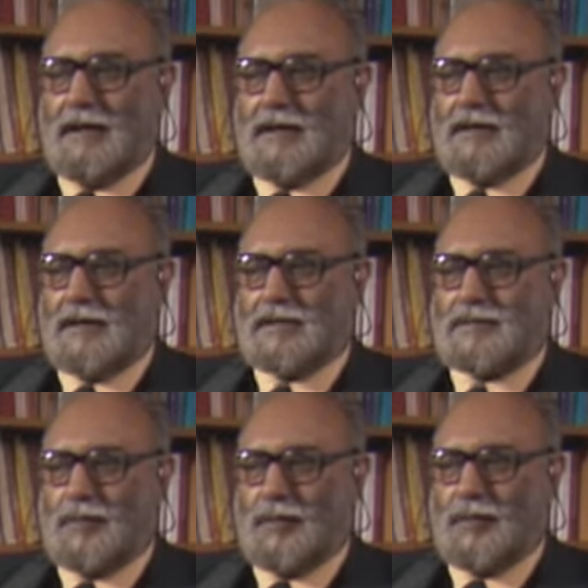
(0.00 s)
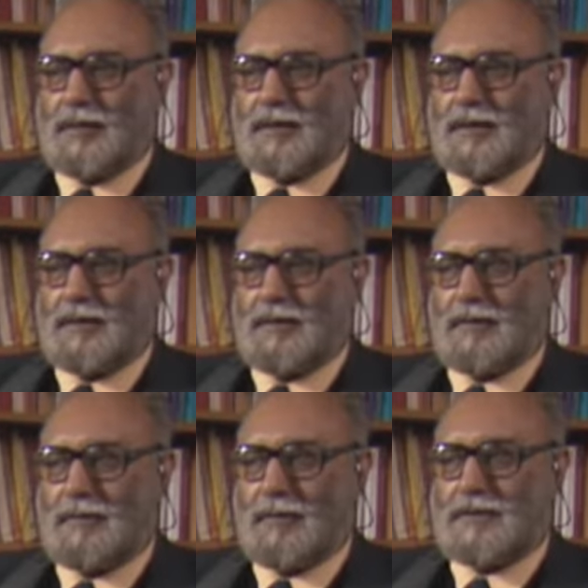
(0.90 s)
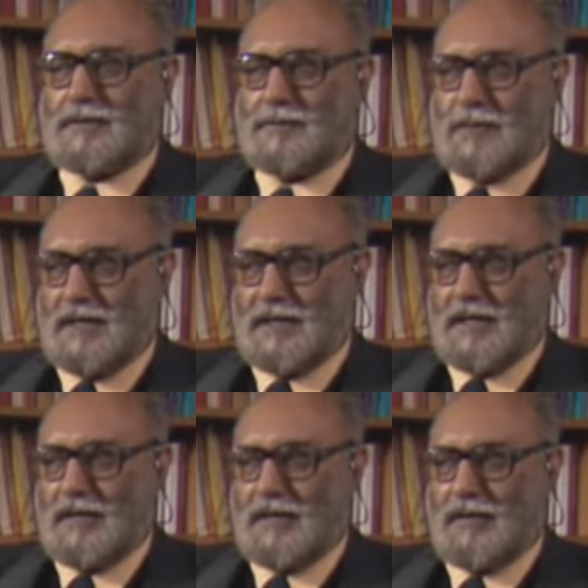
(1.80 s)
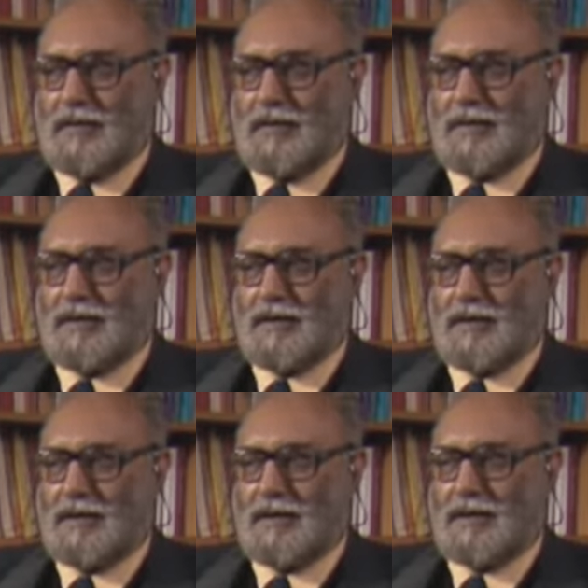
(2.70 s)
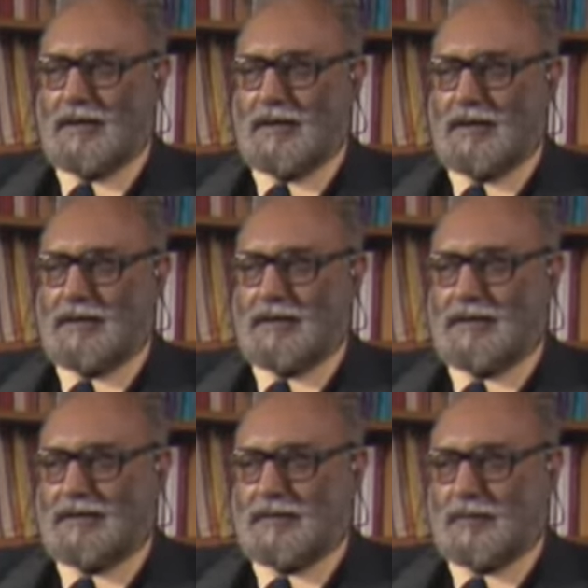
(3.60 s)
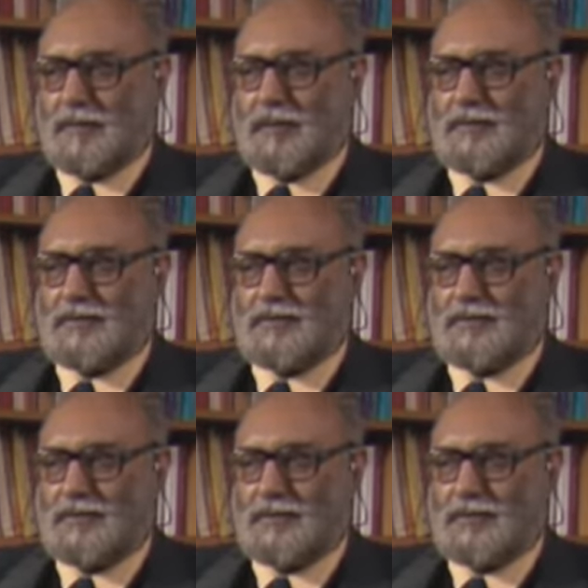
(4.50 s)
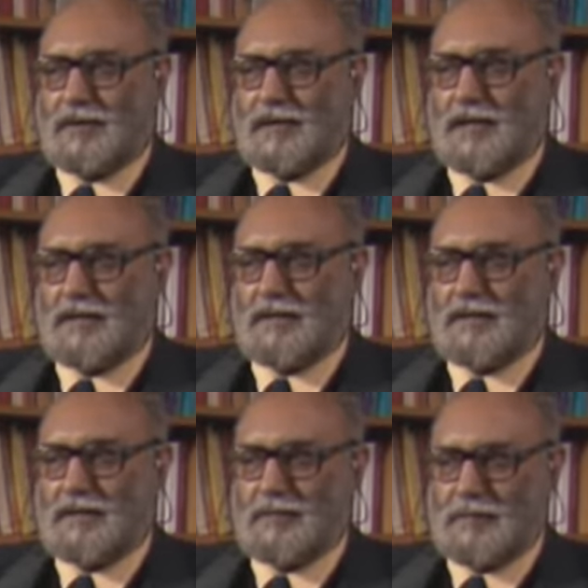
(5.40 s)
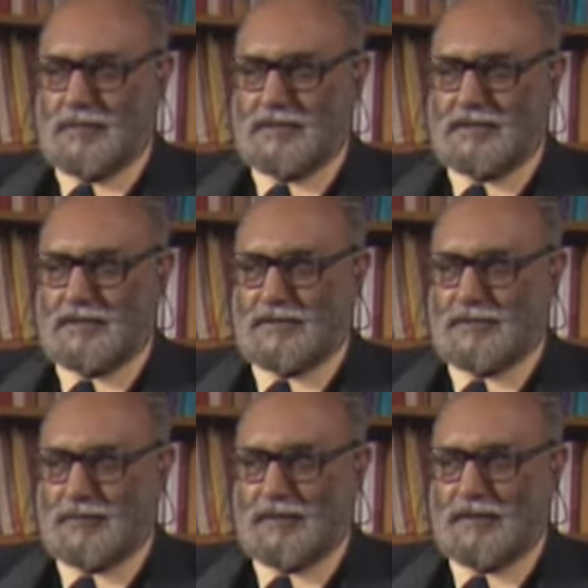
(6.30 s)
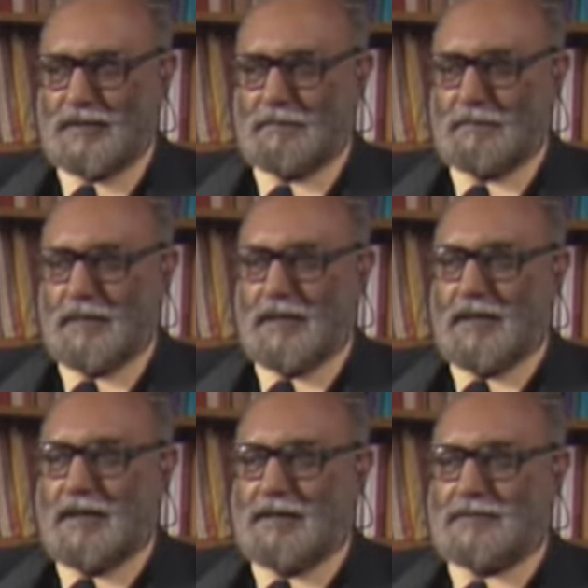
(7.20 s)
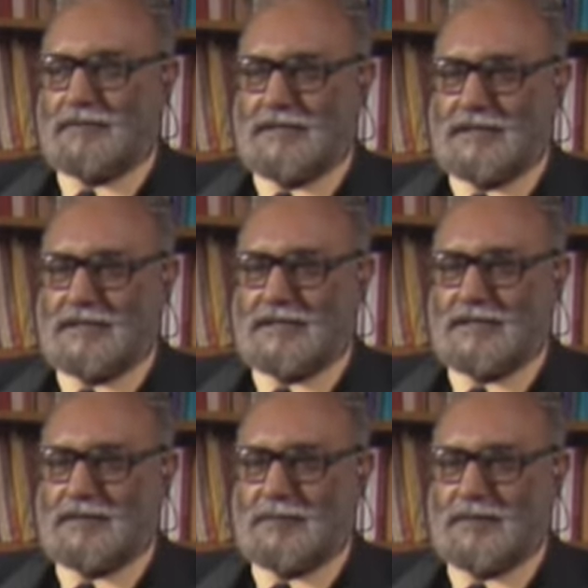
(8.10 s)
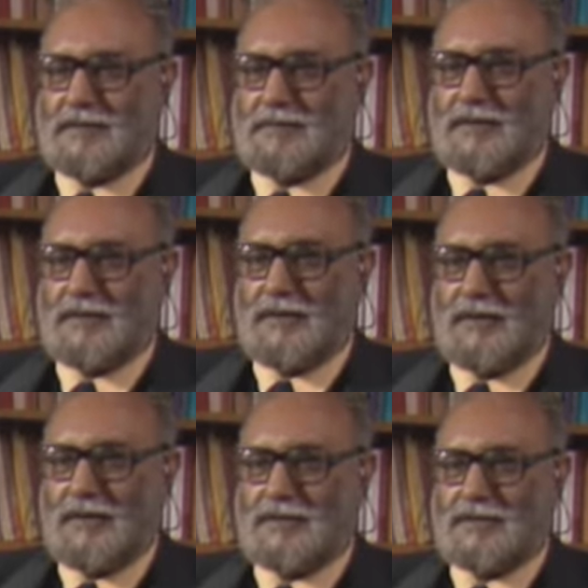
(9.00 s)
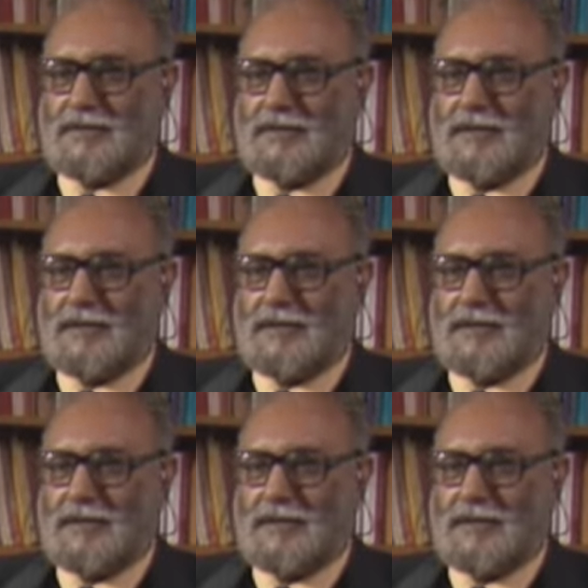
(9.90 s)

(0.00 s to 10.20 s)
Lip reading: Niels Bohr was speaking on the promise of nuclear energy and peace and so on. It was an interesting speech because